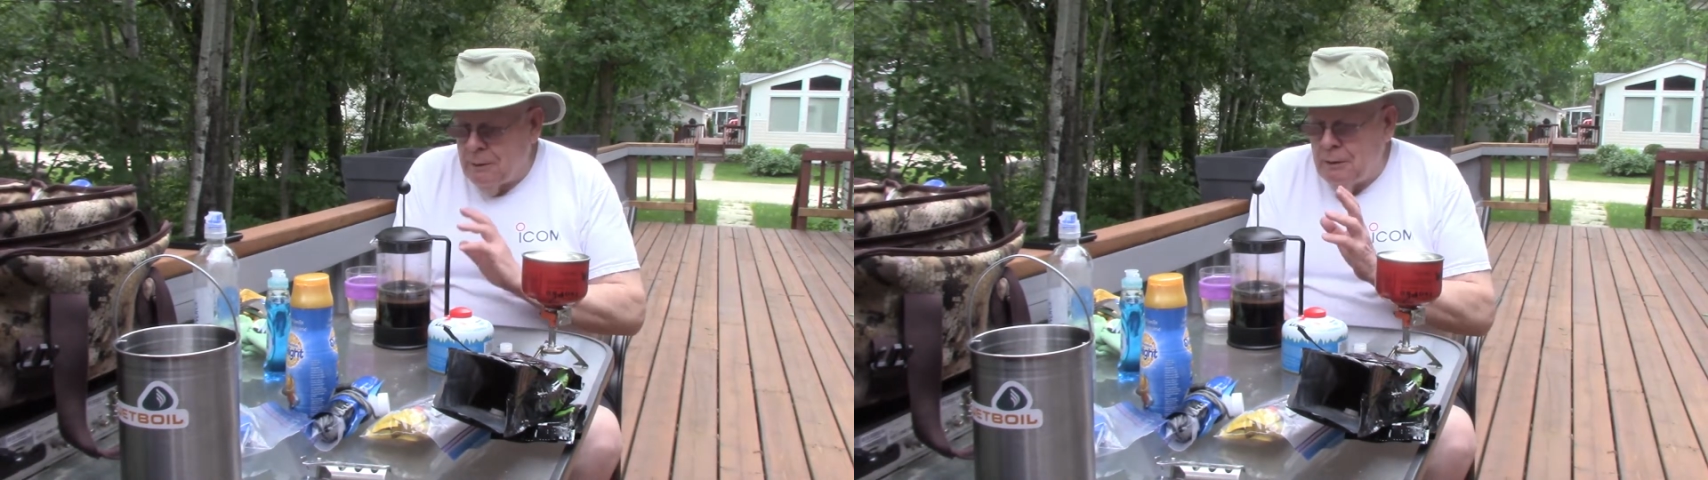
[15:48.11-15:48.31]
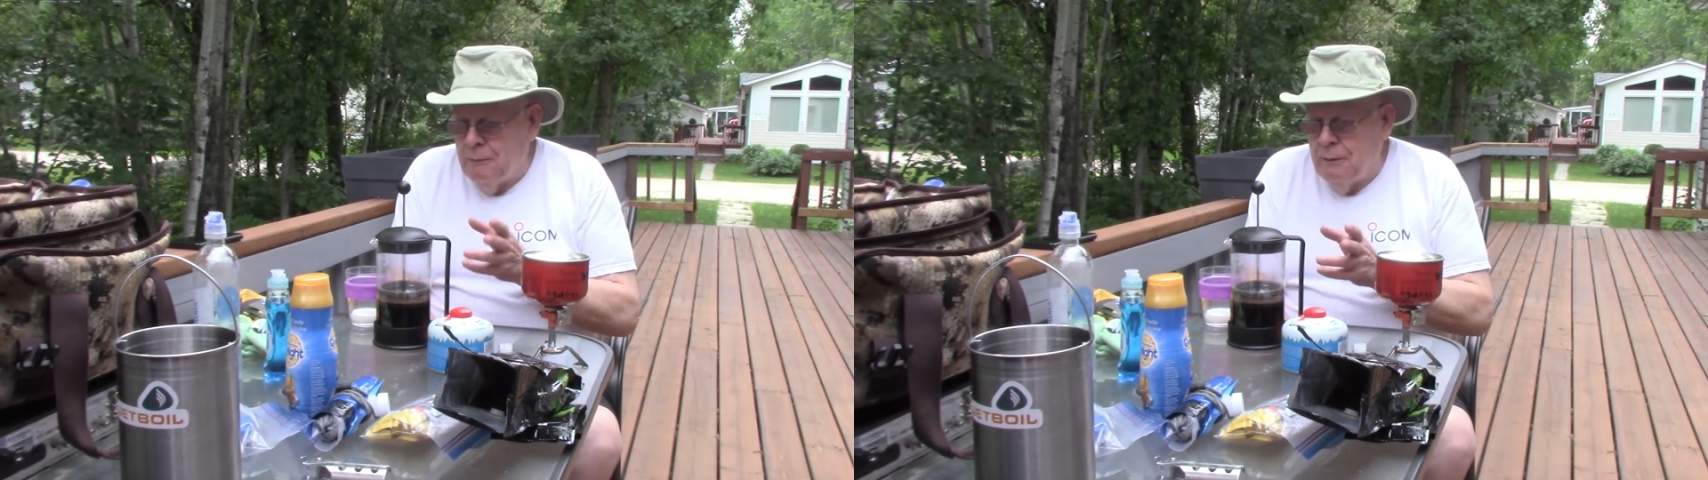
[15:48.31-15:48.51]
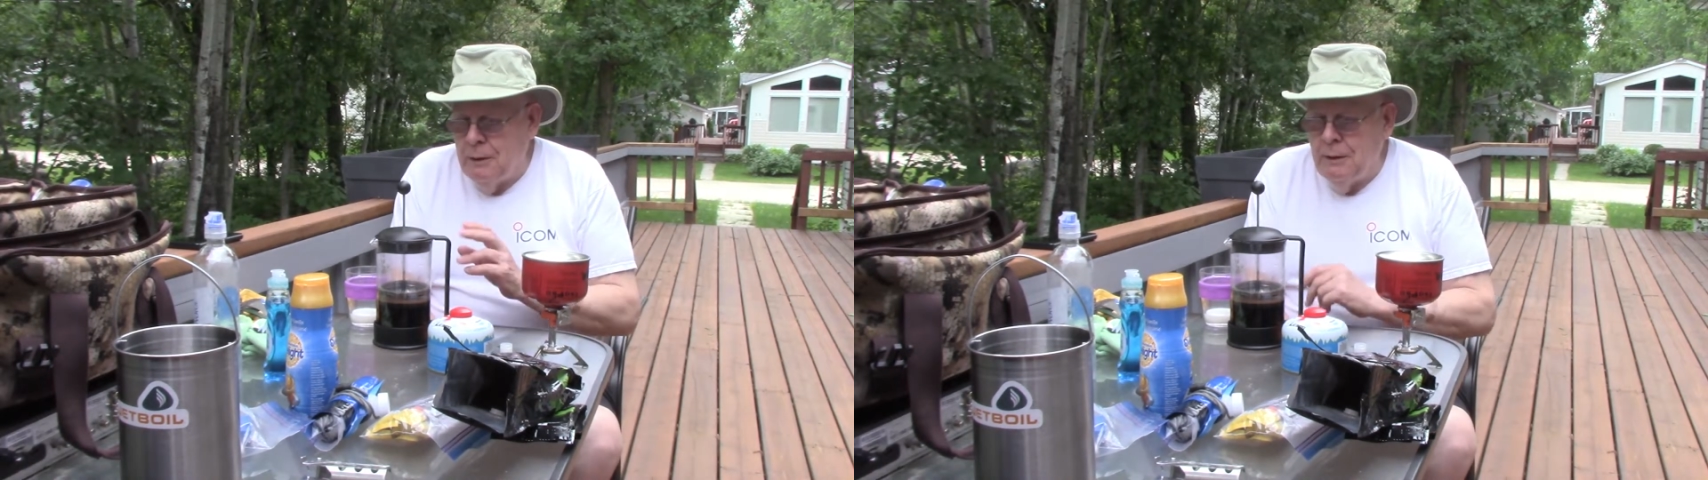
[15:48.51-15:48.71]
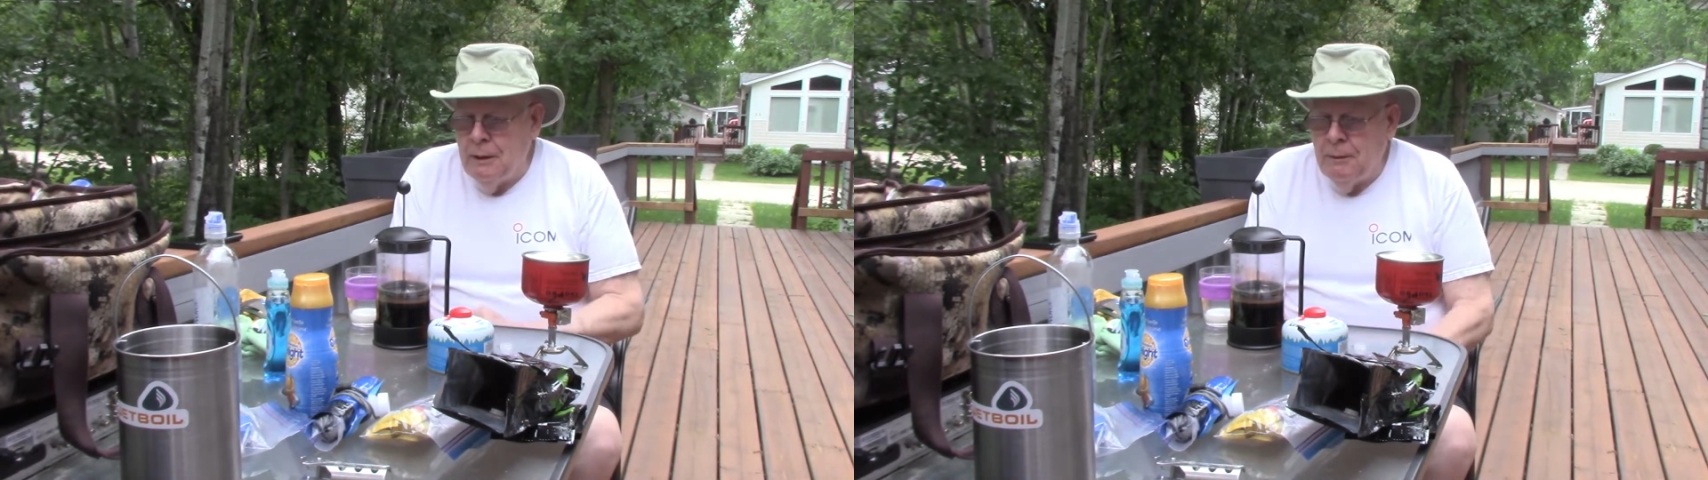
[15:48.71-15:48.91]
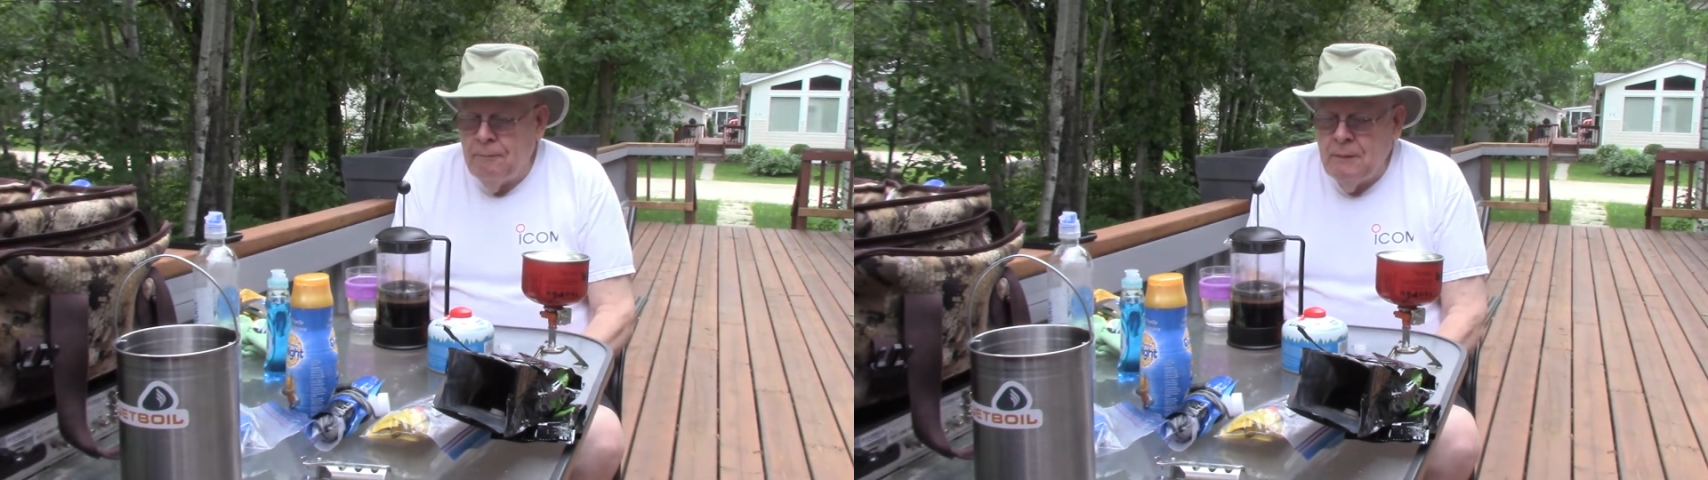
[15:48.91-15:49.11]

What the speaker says: of the